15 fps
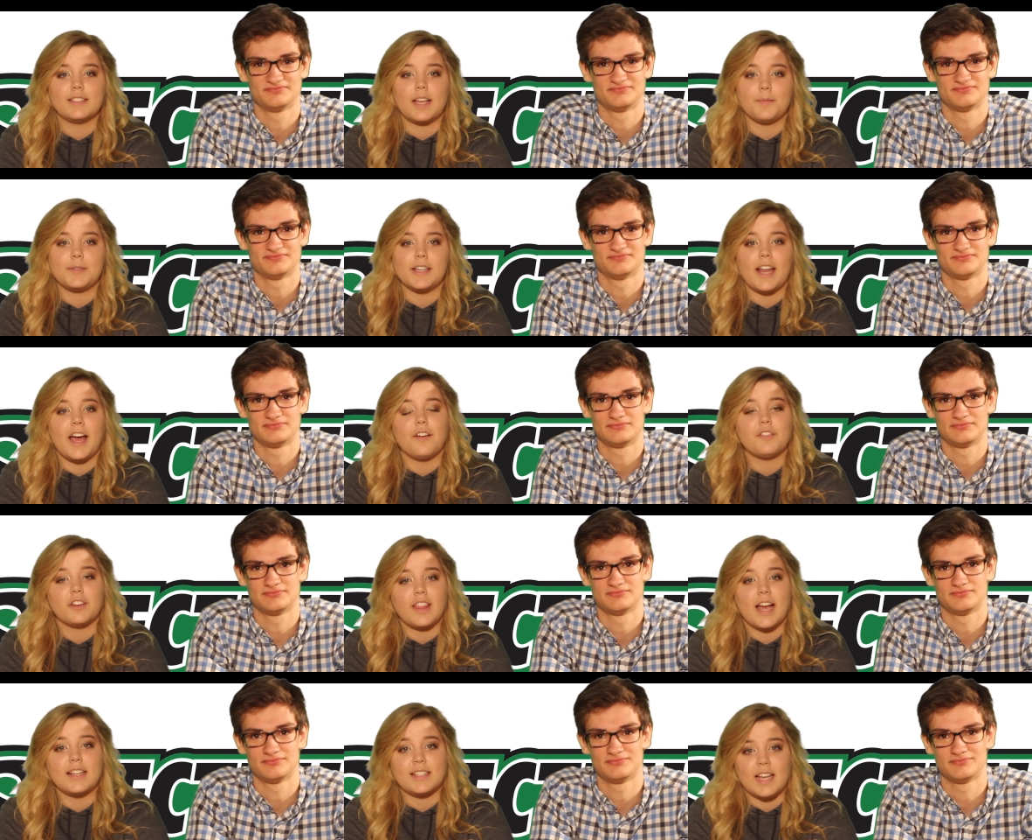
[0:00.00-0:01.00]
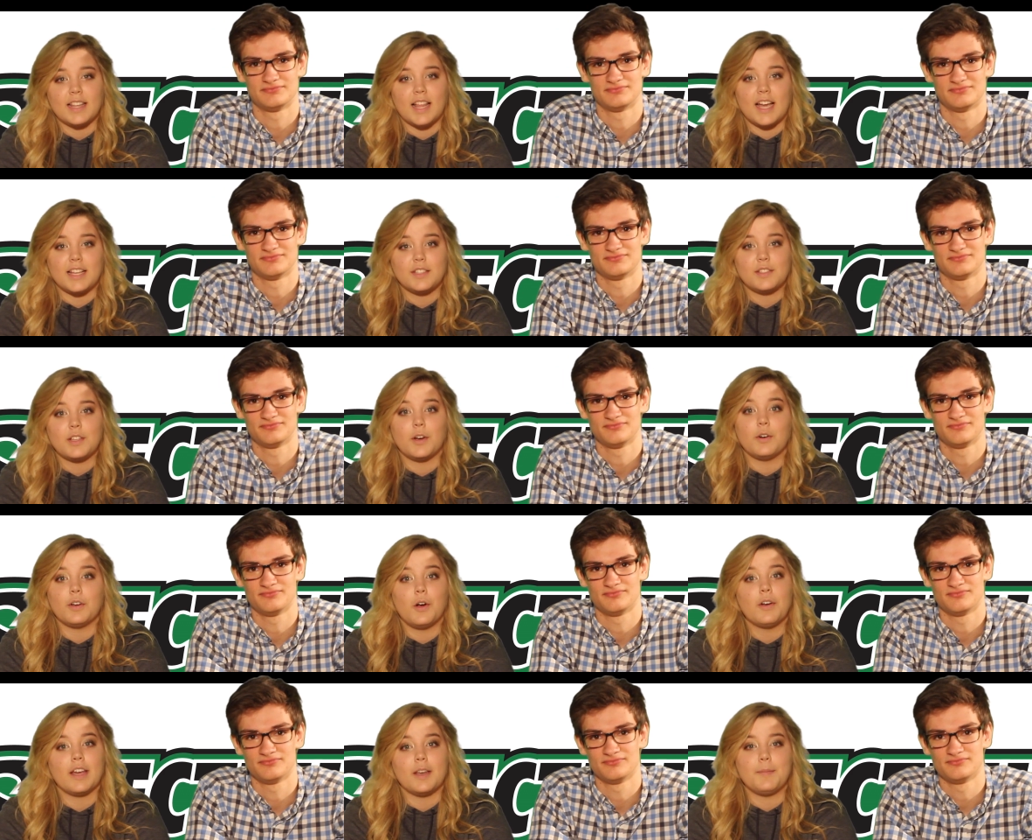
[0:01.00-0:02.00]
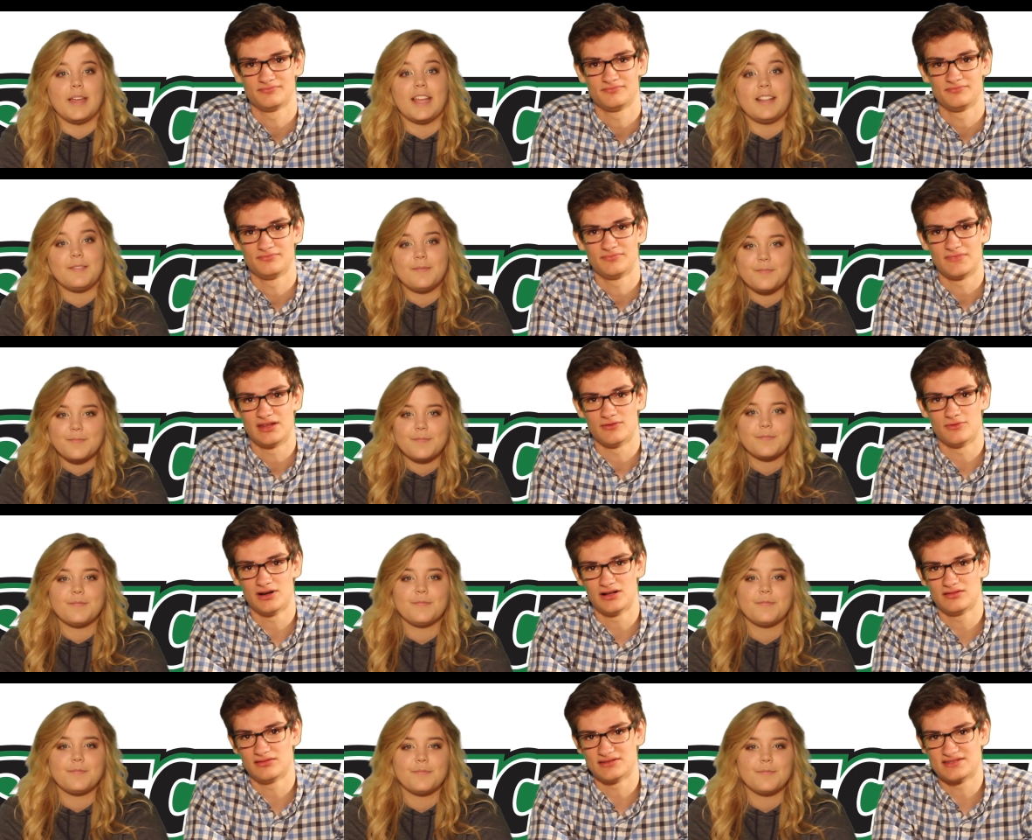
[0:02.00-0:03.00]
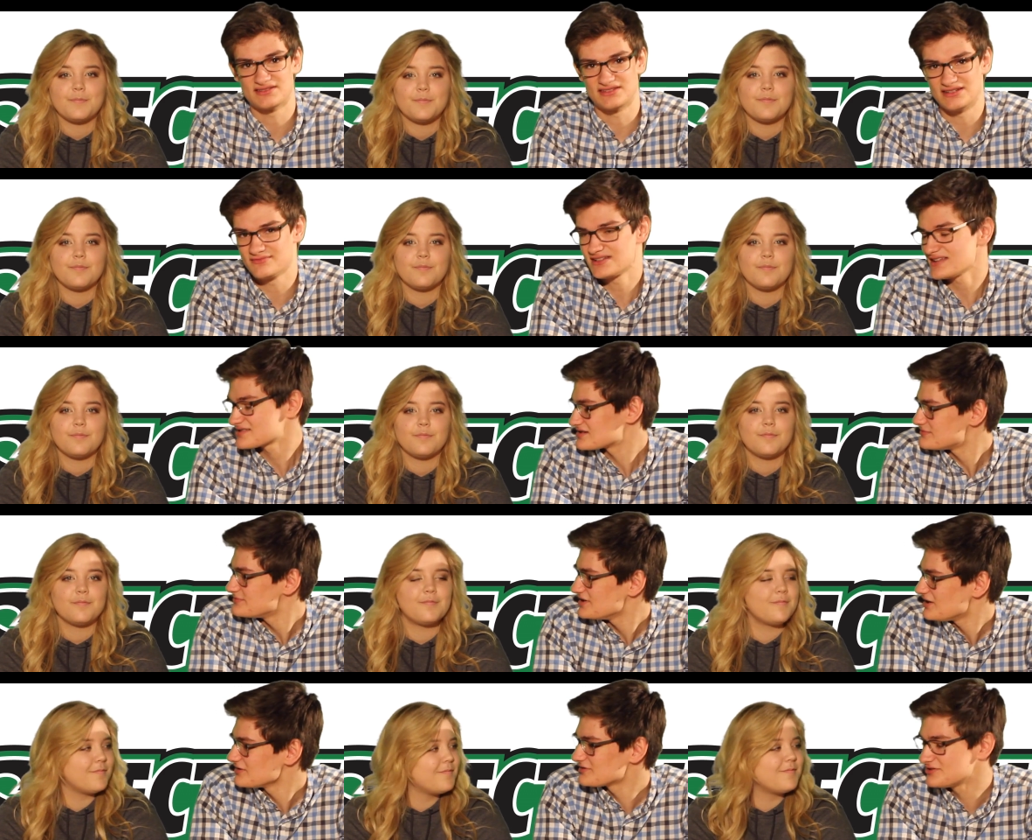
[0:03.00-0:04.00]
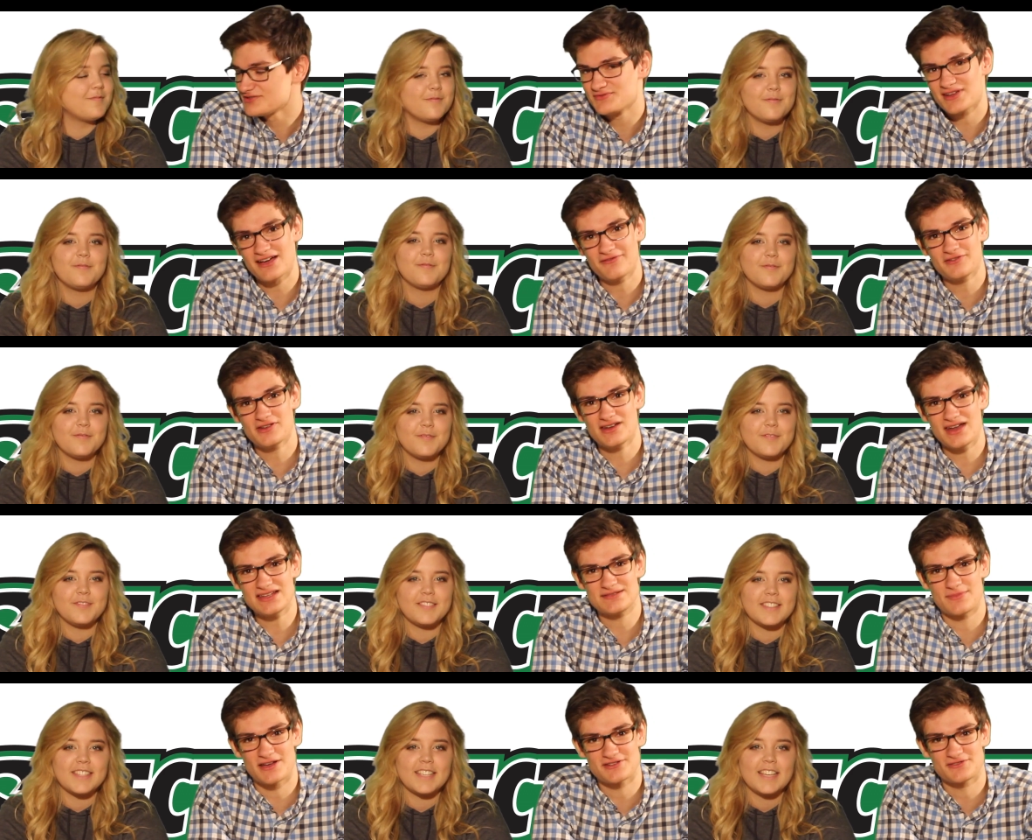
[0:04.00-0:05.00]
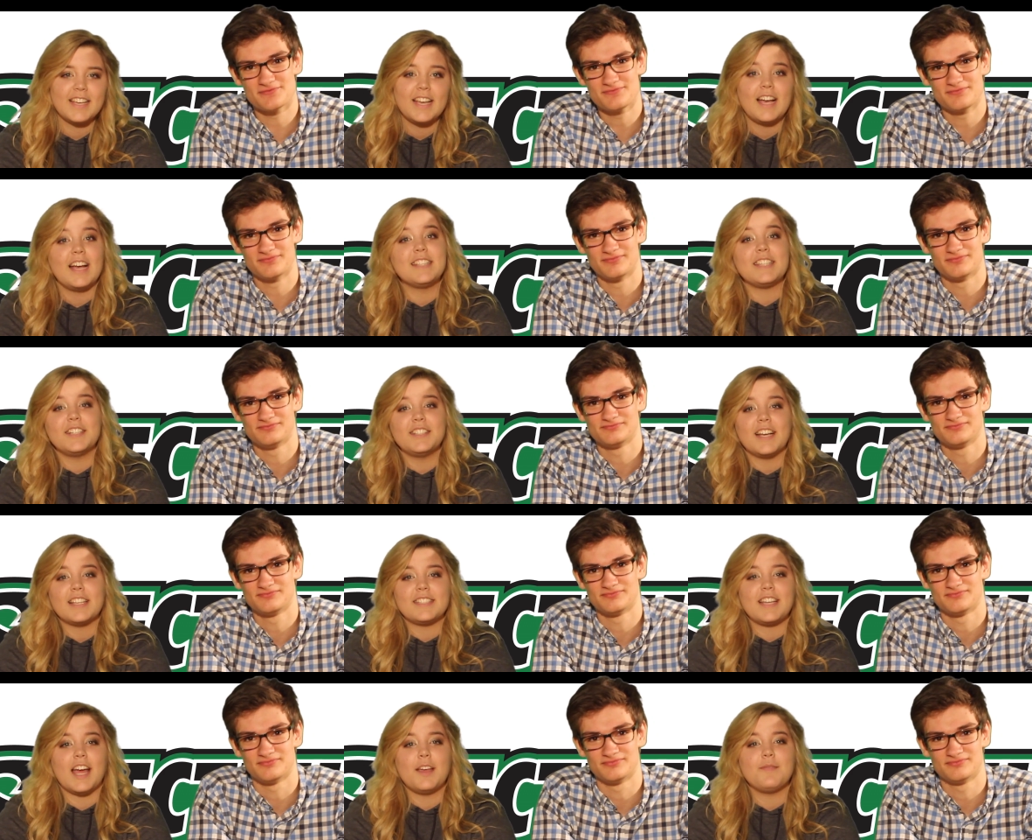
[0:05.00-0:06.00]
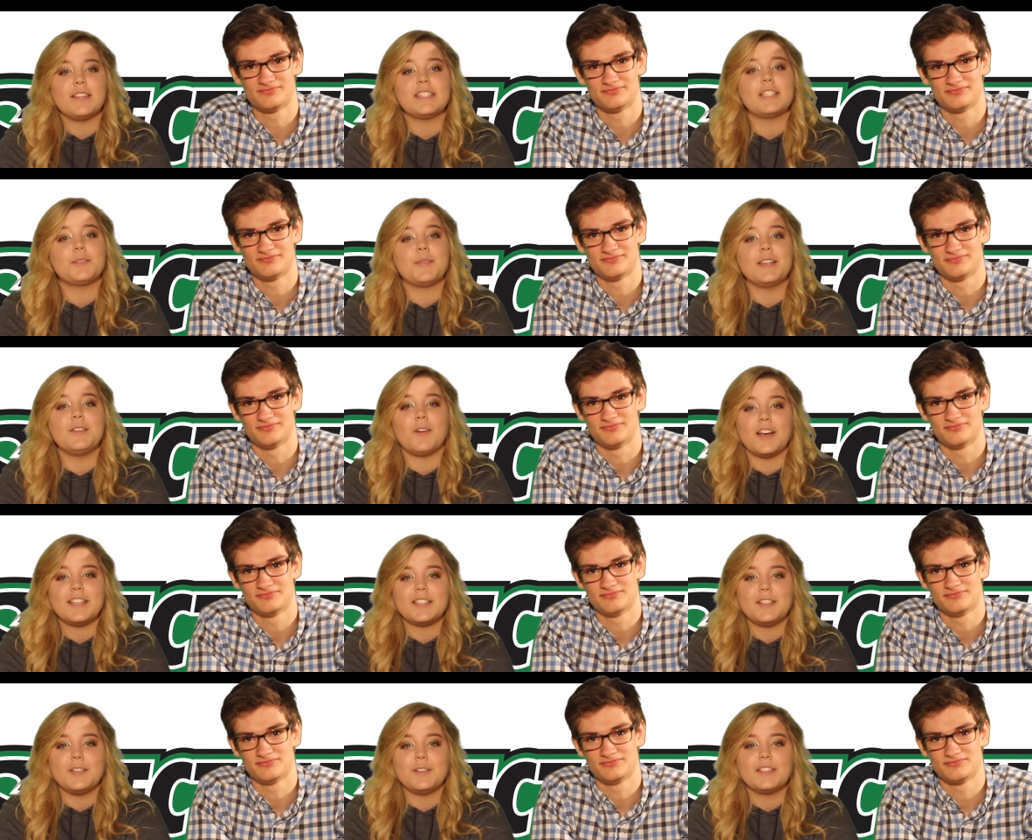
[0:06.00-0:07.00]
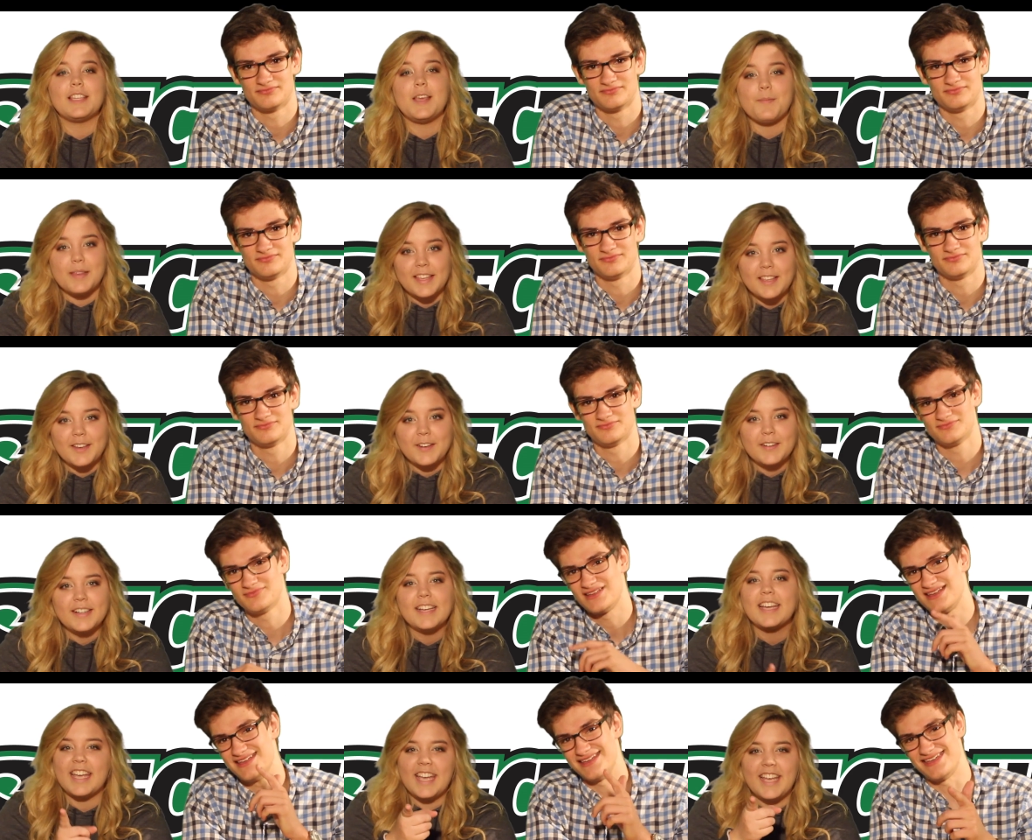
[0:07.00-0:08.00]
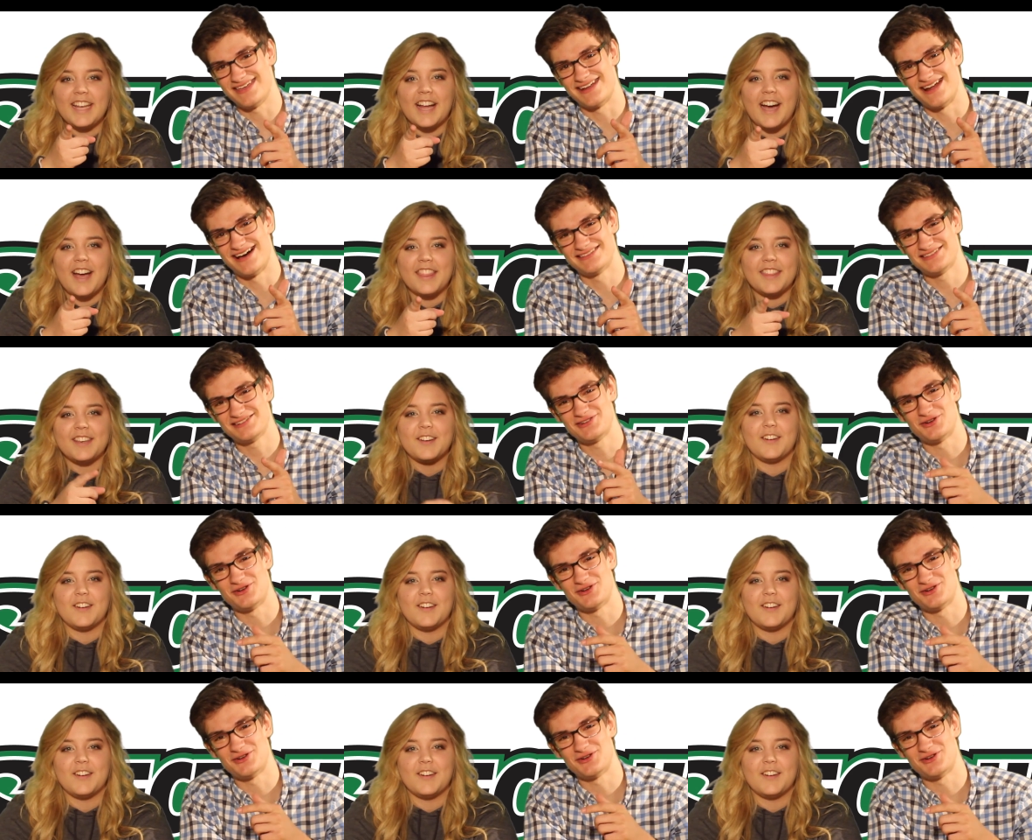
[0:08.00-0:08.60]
Speaker 1: accepted after that deadline, so go get them in.
Speaker 2: Well, it seems that's going to be all the news we have for you today, Spectrum.
Speaker 1: Until next time, this has been Noise News, keeping you in, in on, on, the,